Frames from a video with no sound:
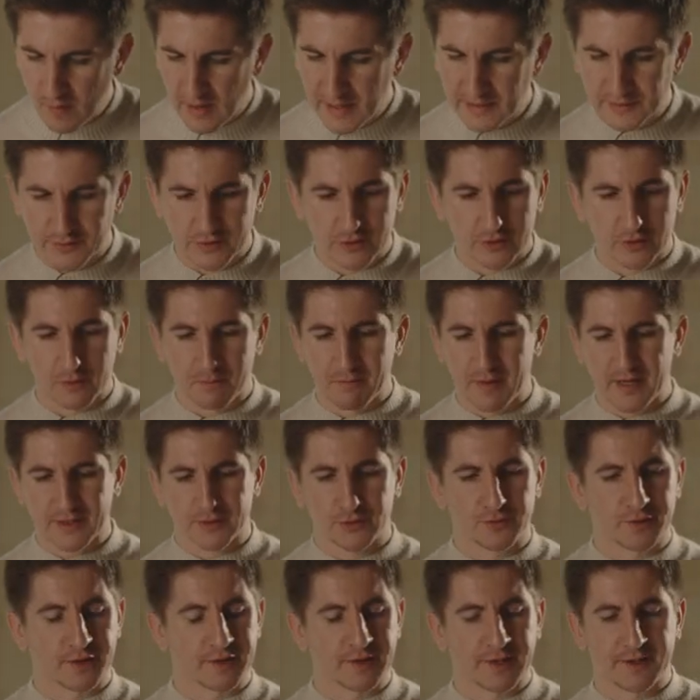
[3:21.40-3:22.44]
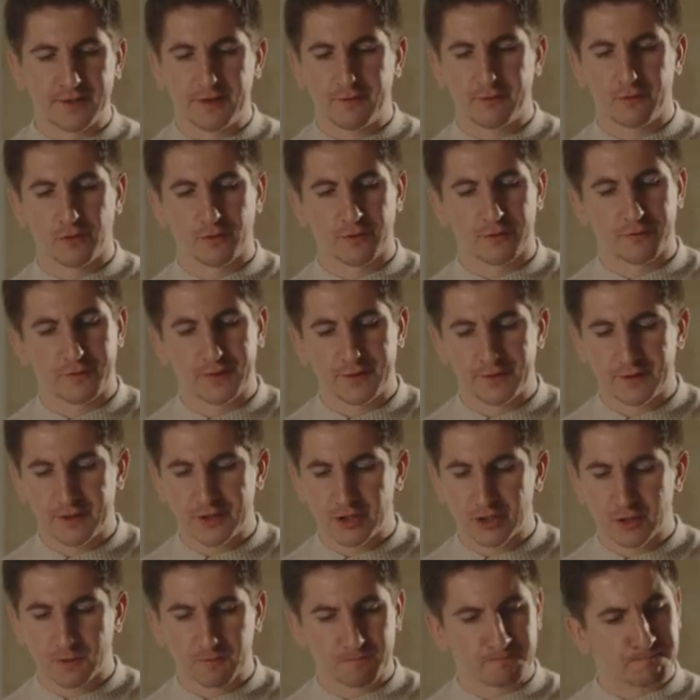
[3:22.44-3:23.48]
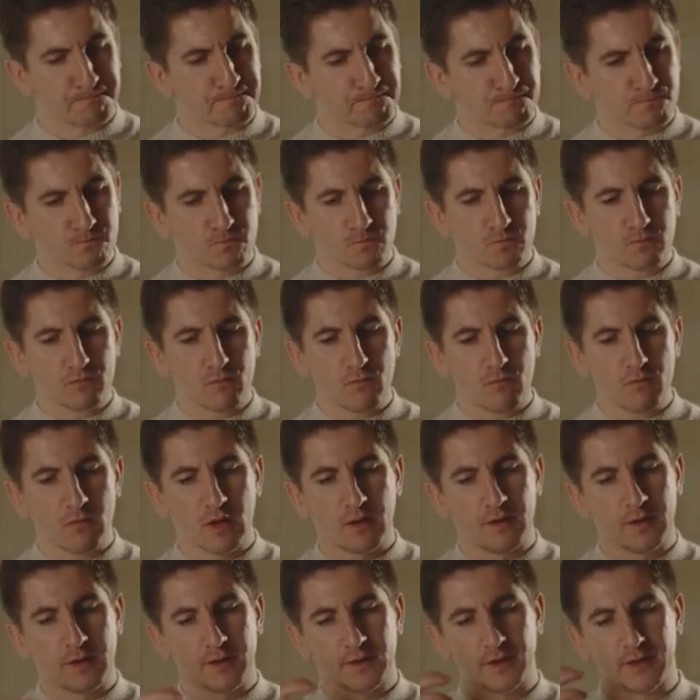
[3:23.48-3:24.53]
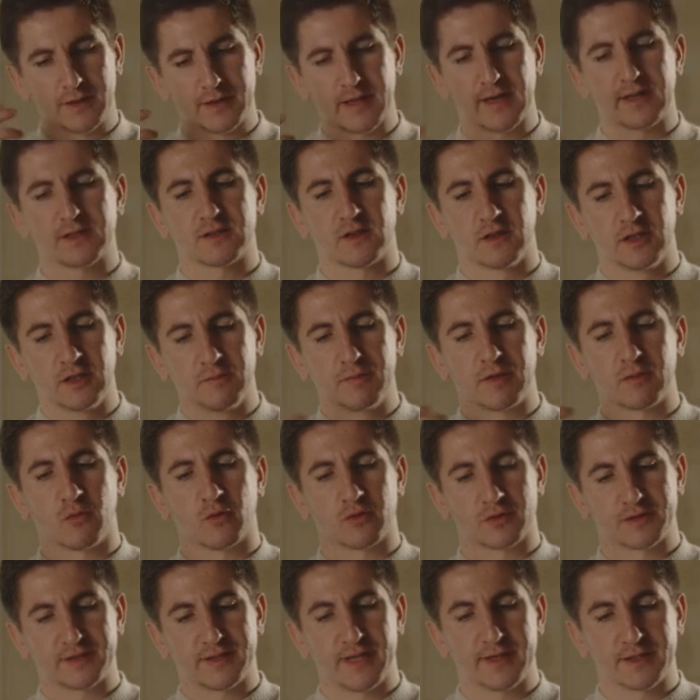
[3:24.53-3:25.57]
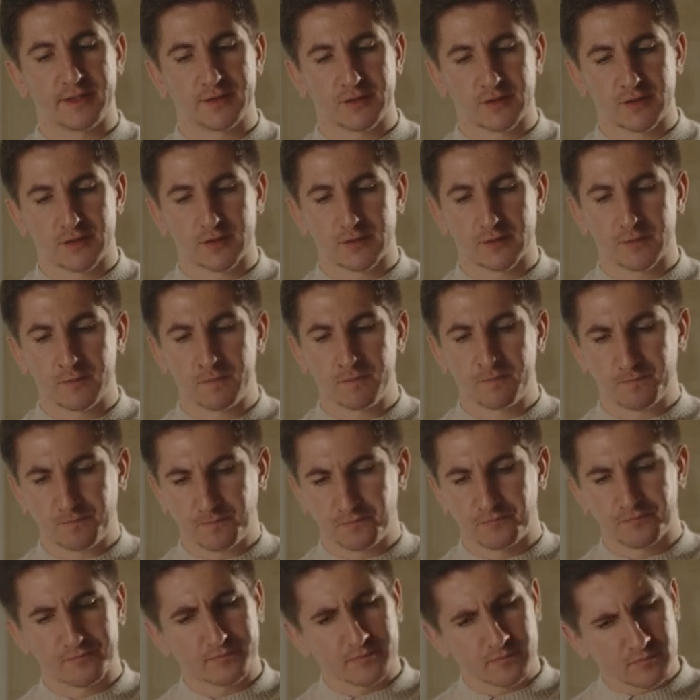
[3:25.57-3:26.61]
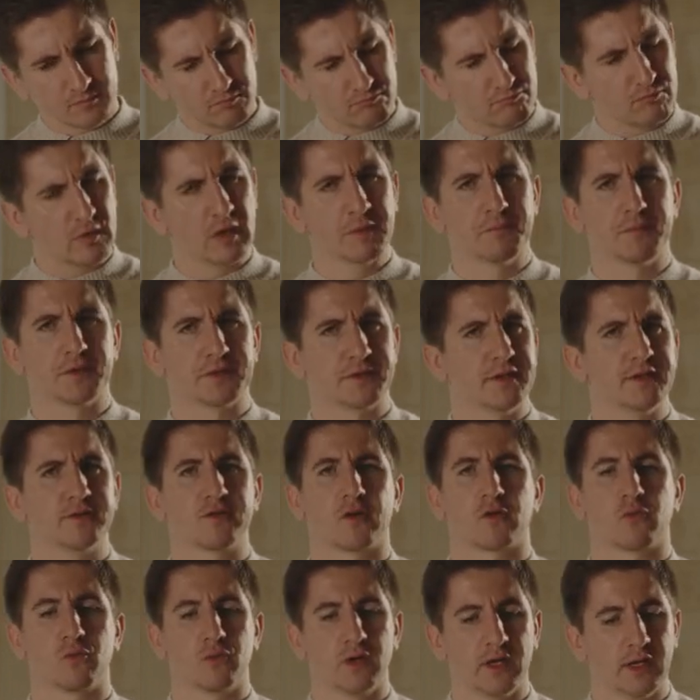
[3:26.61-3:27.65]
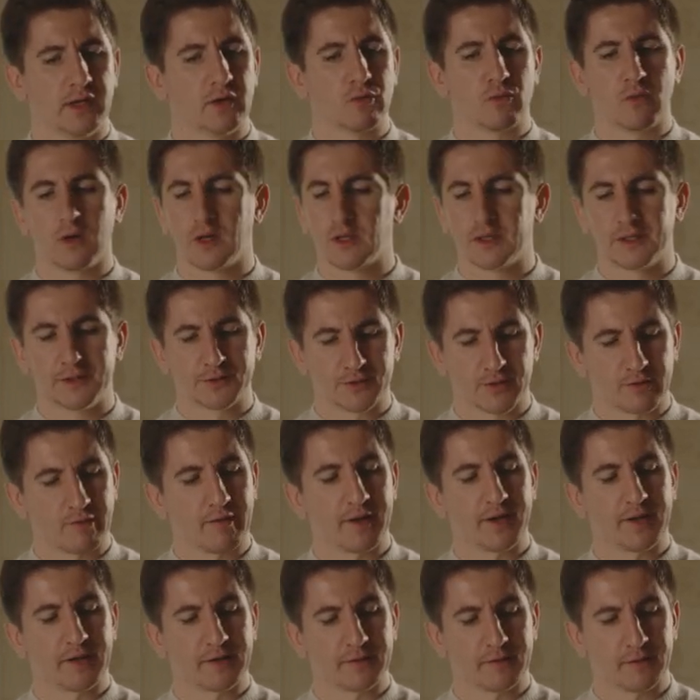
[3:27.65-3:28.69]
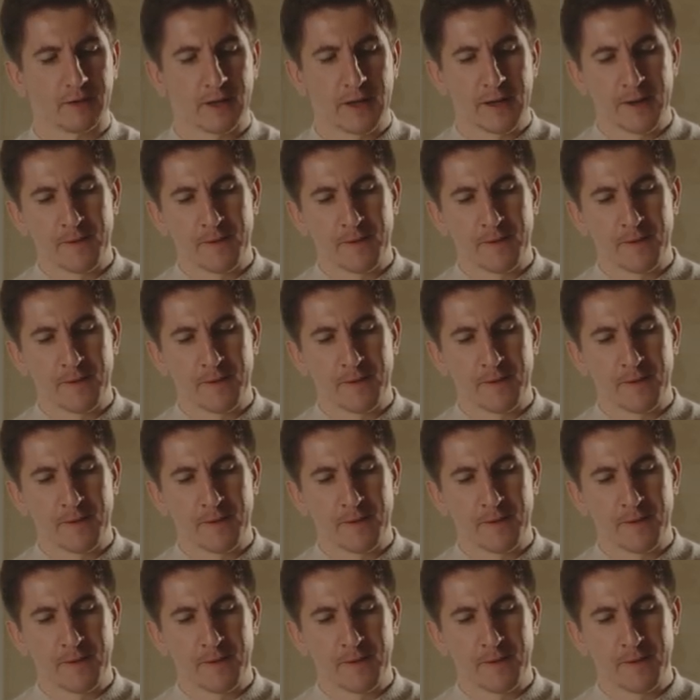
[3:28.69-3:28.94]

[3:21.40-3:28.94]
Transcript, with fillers: And to come back to the 94 vintage, it has a little bit more tannins, but these are really well integrated.